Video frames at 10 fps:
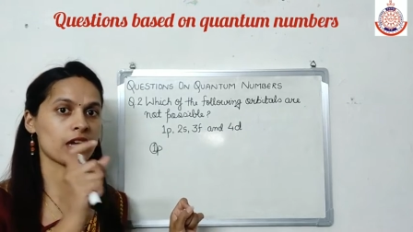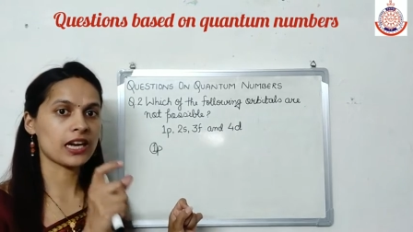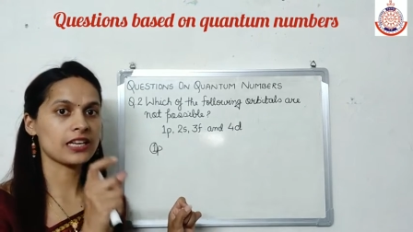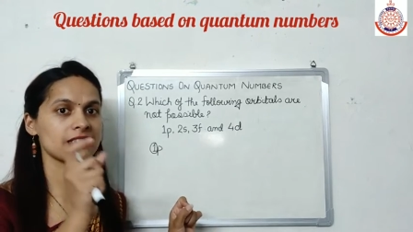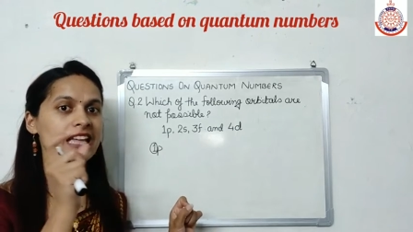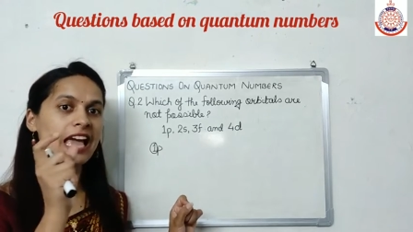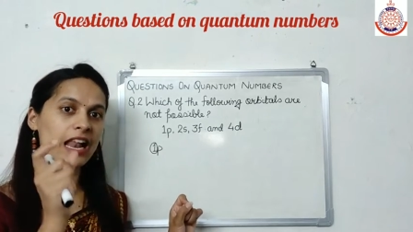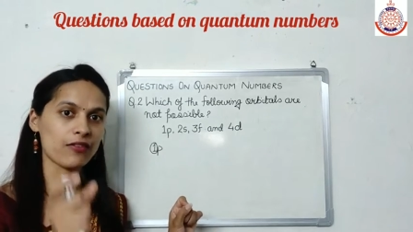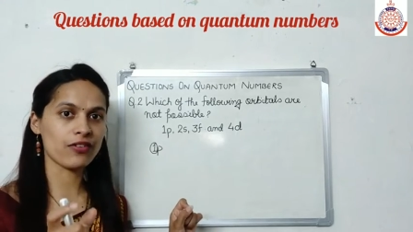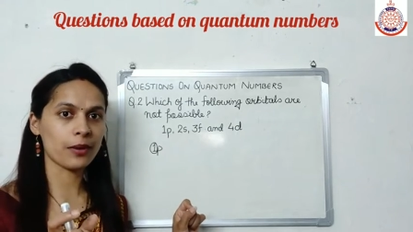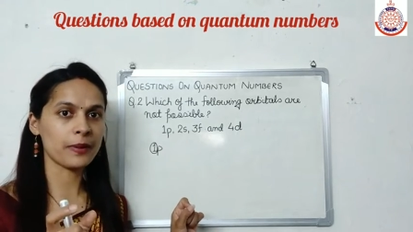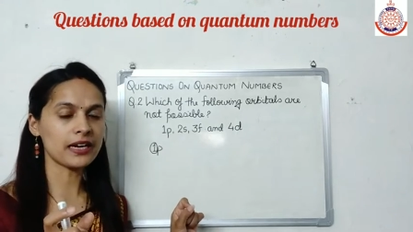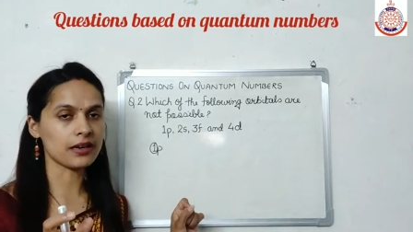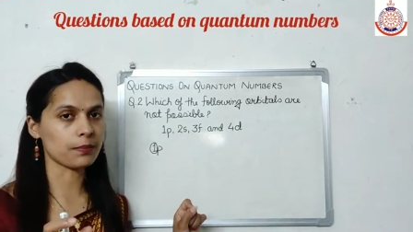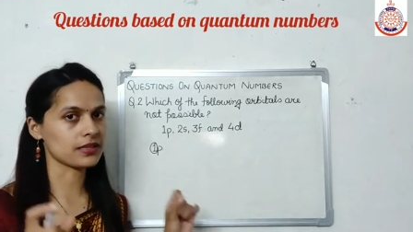whereas the alpha
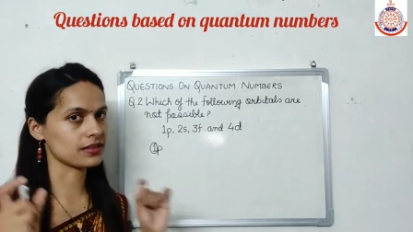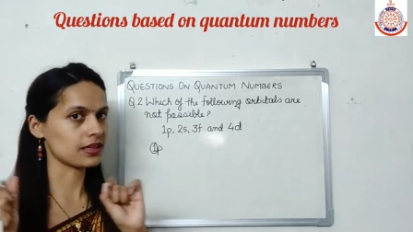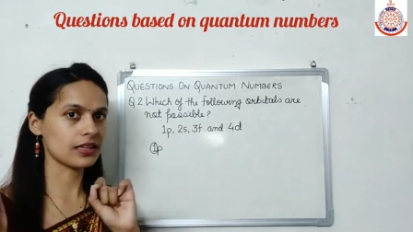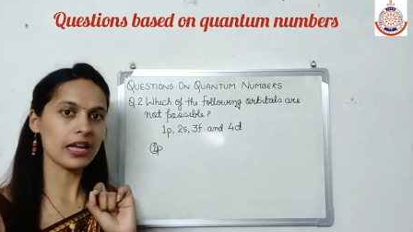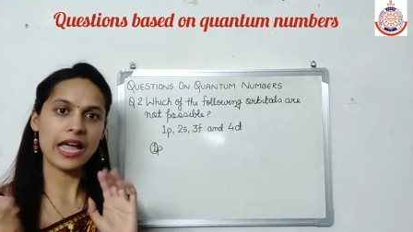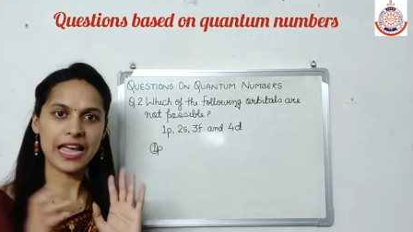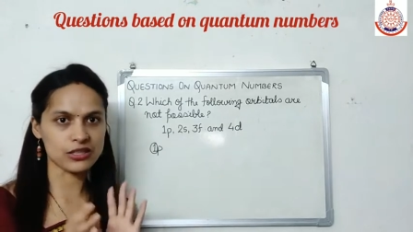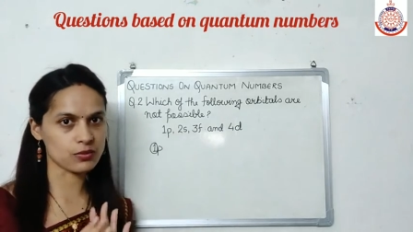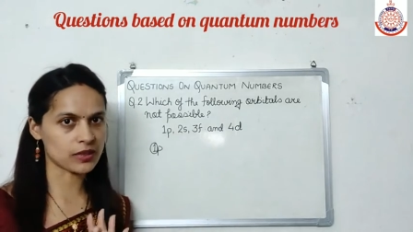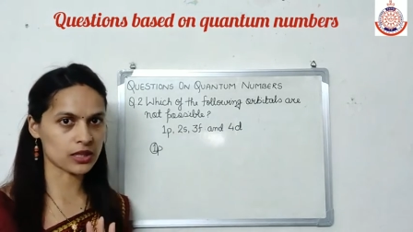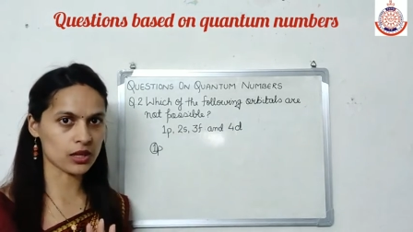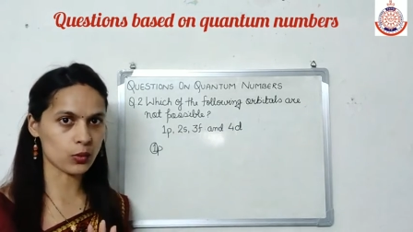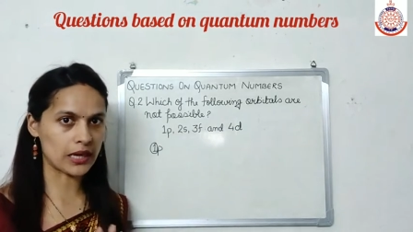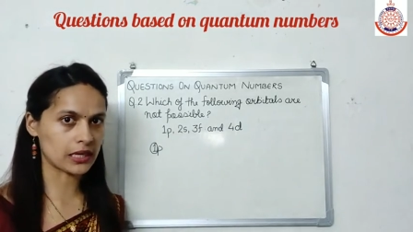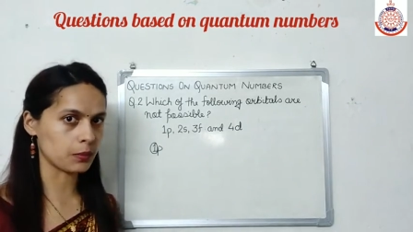bit represent the
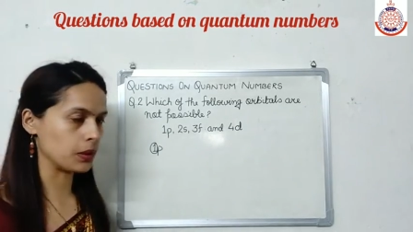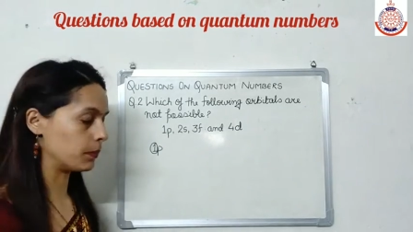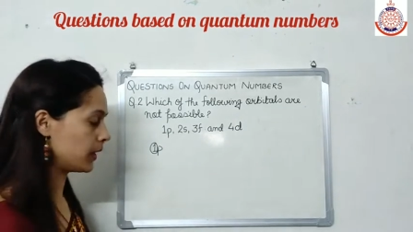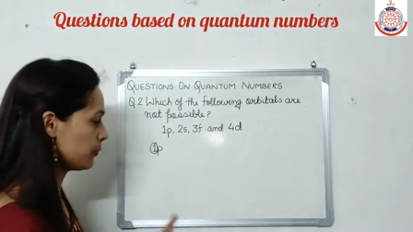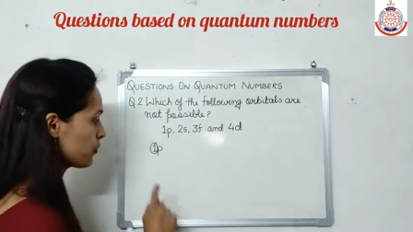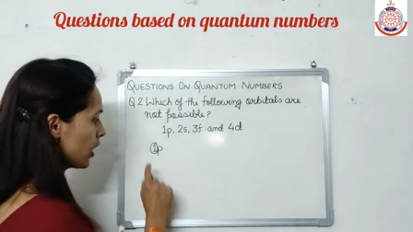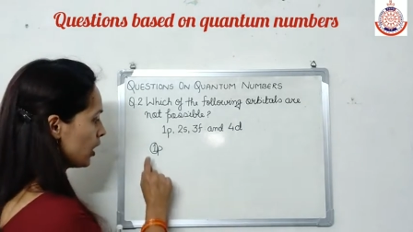azimuthal quantum number.